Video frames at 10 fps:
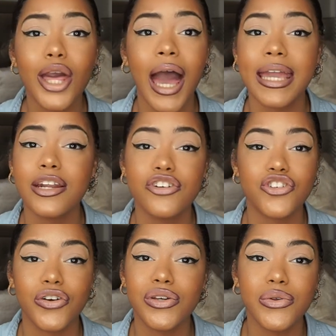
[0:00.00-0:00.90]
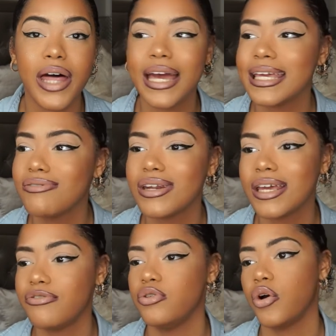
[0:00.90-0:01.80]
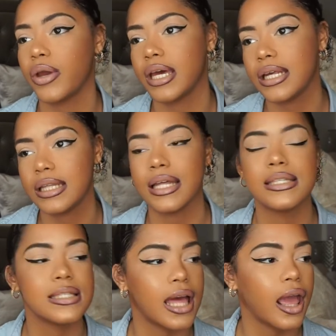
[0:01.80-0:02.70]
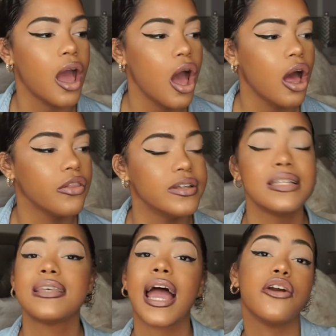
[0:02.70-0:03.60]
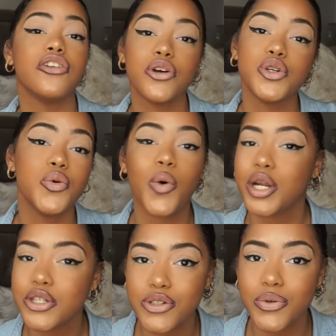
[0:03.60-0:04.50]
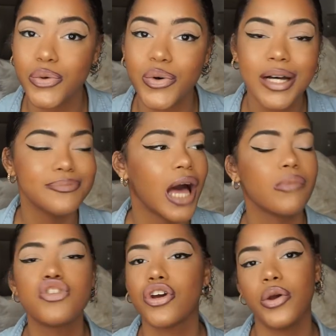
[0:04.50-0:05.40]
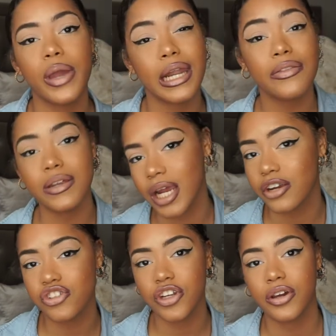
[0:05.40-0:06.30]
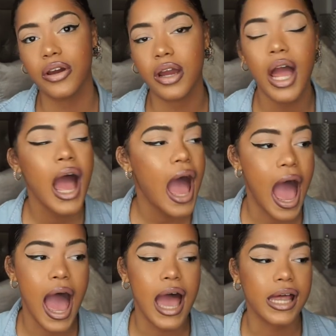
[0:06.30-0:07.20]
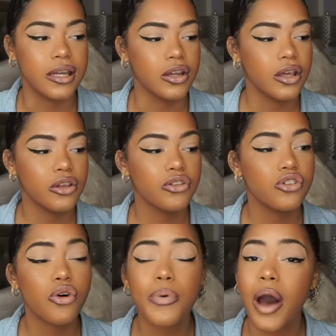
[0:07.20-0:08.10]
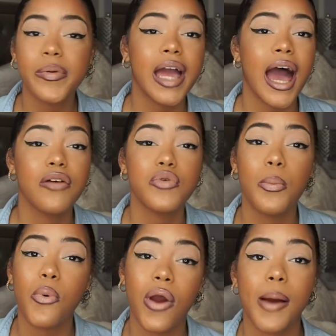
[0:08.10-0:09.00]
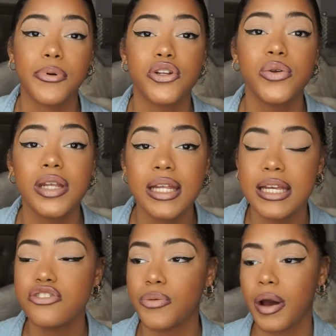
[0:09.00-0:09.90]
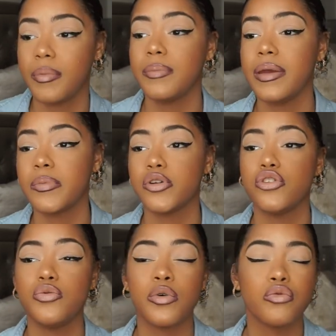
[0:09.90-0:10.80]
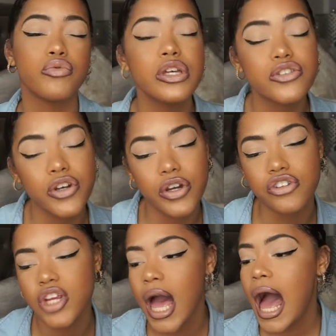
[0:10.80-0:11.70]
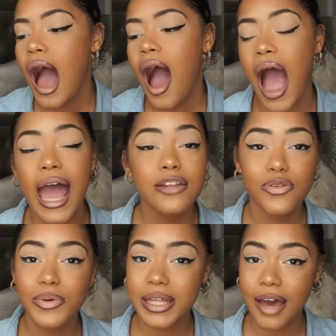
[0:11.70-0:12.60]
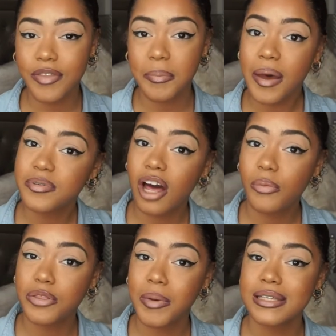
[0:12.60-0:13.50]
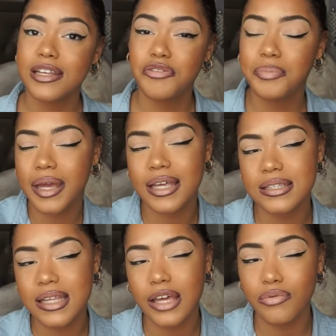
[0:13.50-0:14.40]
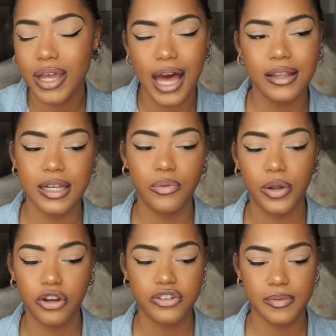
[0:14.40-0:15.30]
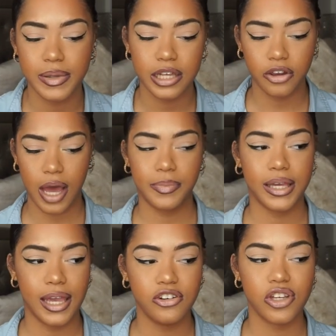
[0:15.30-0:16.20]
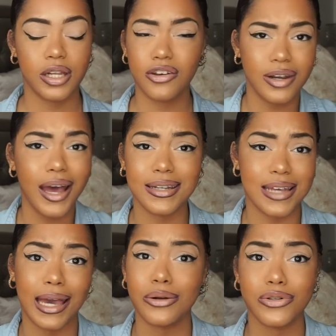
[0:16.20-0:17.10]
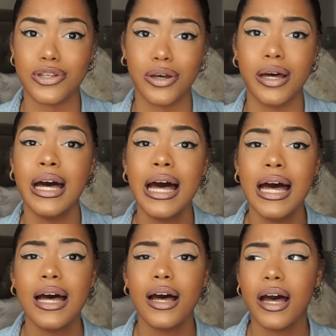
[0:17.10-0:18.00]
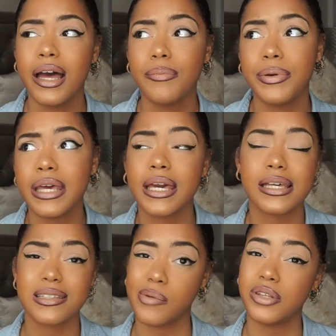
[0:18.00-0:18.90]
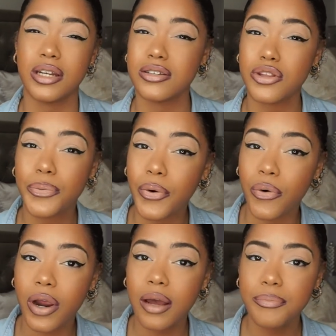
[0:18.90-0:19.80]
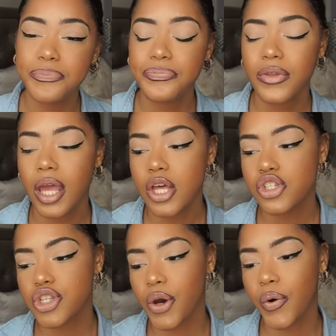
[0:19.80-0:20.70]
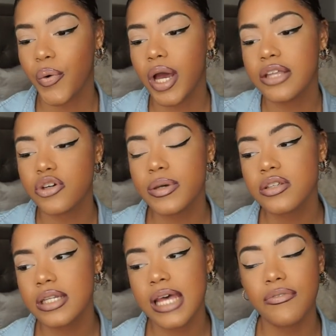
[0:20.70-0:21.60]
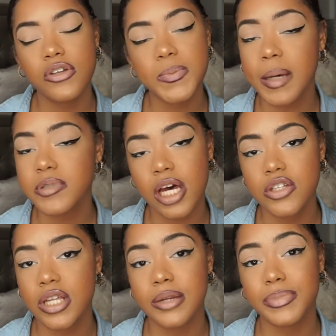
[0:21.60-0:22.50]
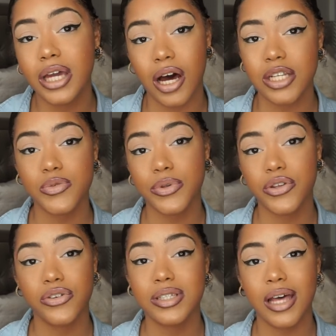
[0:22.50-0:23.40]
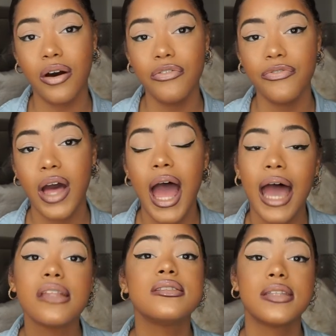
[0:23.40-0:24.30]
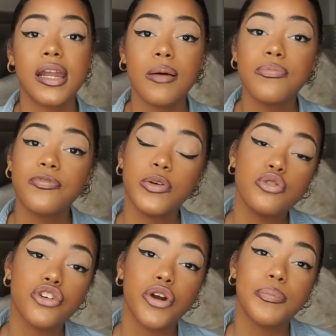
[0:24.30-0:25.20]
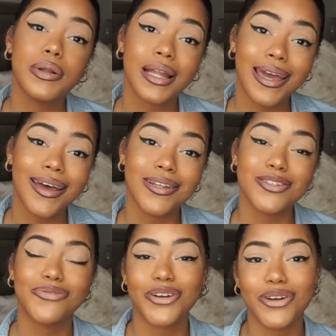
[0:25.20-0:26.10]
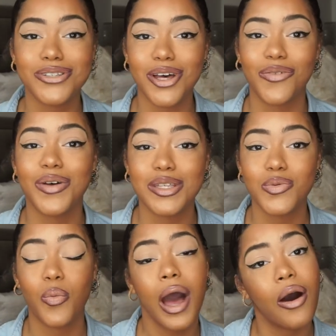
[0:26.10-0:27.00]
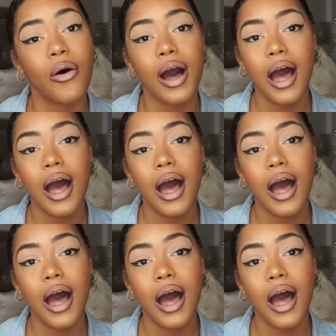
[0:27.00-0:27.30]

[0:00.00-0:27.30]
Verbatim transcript: I can assure you that even if you don't get in, let's say the desired year you wanted to, I'm sure you'll get in the next year and you'll probably have more opportunities. You'll probably be able to do more research. I had to really have that pep talk with myself because in reality, when you're submitting your application, you're not entitled to being accepted into the program. So it's always good to have those pep talks and be honest with yourself and set up future plans for yourself as well.